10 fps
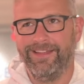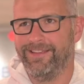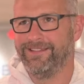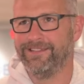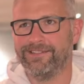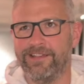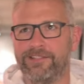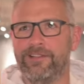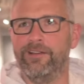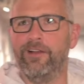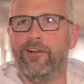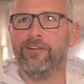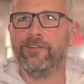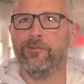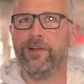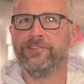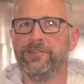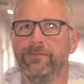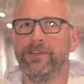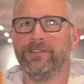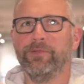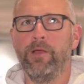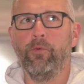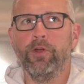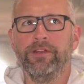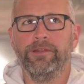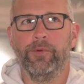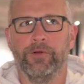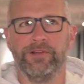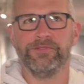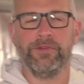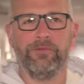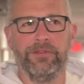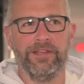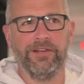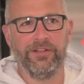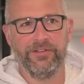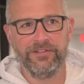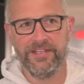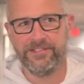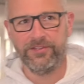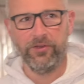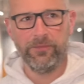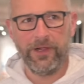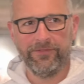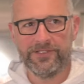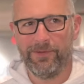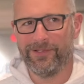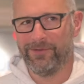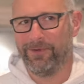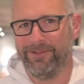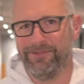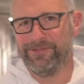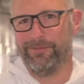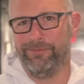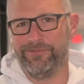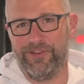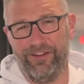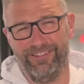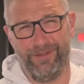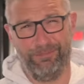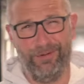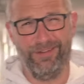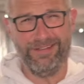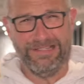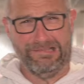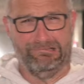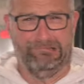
This is such a hard question because I work in the morning, so I don't really get to get to go to breakfast spots. So I'm going to use something generic like Perkins.